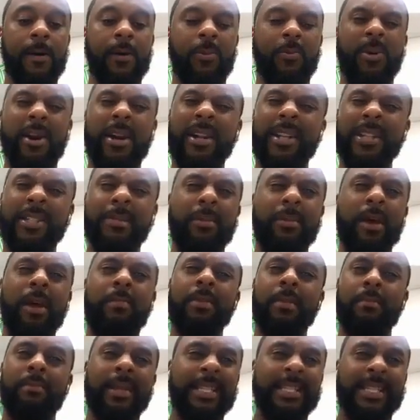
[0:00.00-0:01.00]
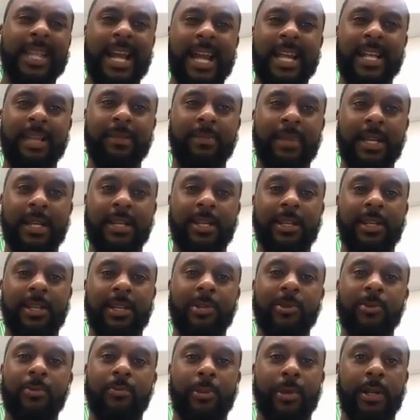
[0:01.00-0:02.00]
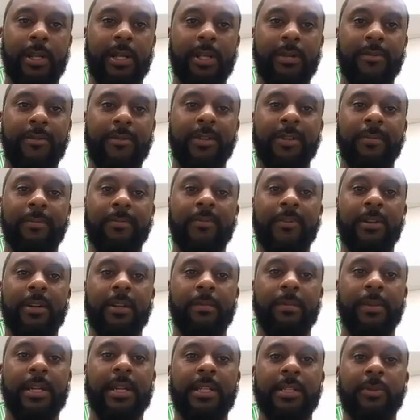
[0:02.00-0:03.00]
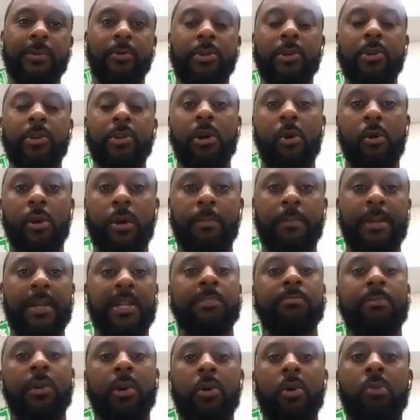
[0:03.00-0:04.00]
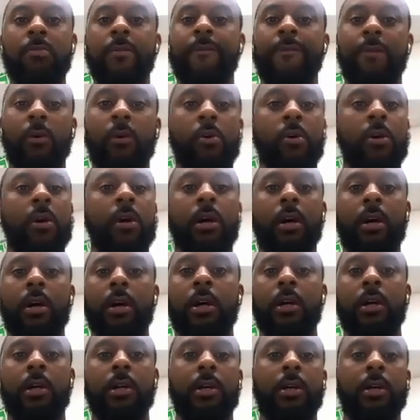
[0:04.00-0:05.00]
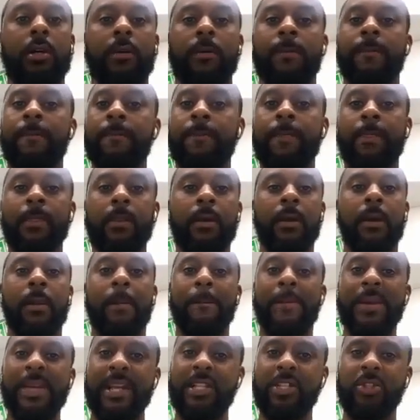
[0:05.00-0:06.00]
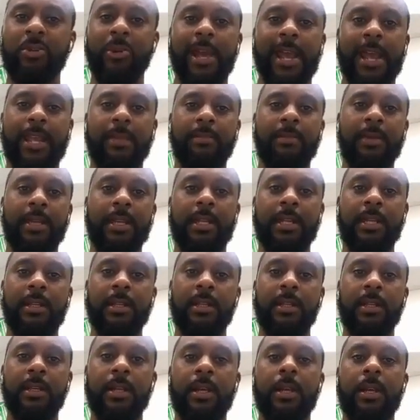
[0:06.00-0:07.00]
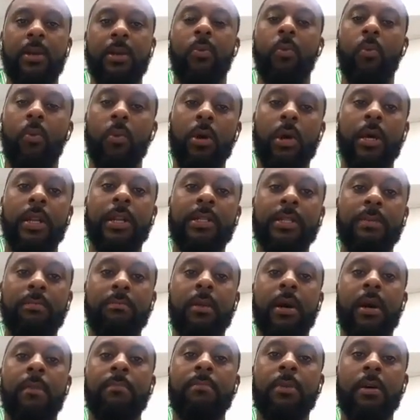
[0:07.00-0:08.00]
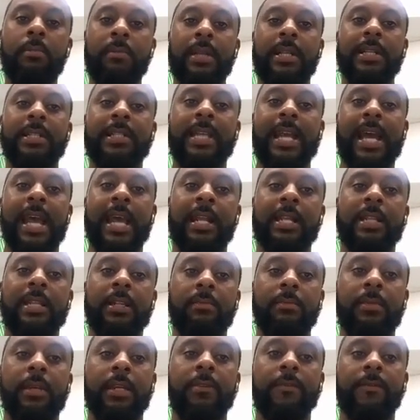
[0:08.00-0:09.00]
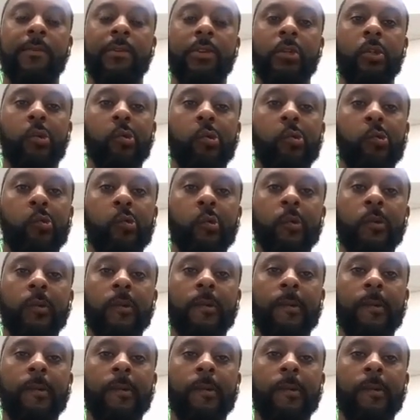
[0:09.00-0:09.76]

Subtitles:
What does Mamba mentality mean to you, Brittney, for the beast? When you go in beast mode before a big track meet, what does Mamba mentality mean for you?